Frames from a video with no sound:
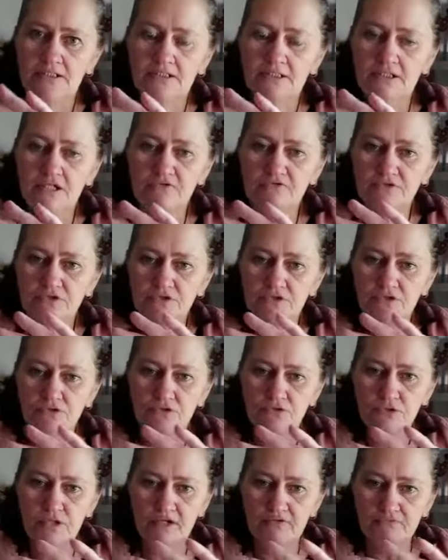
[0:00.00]
if
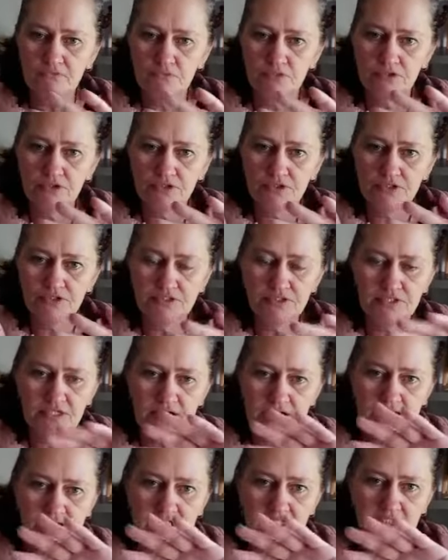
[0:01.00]
you have words
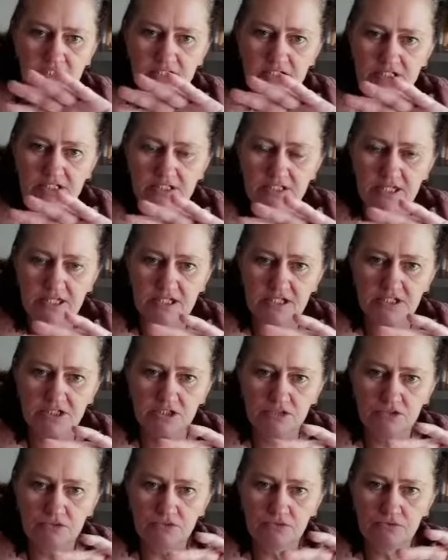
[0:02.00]
that you need to say
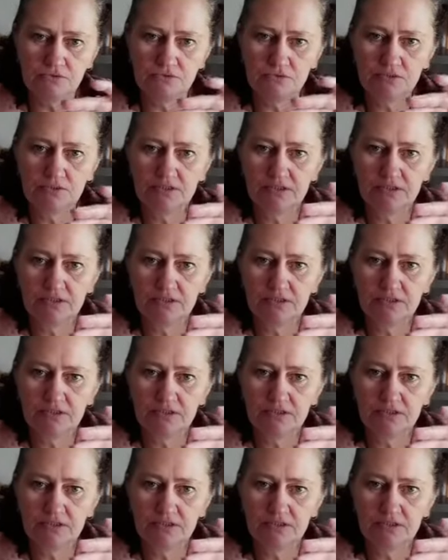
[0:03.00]
to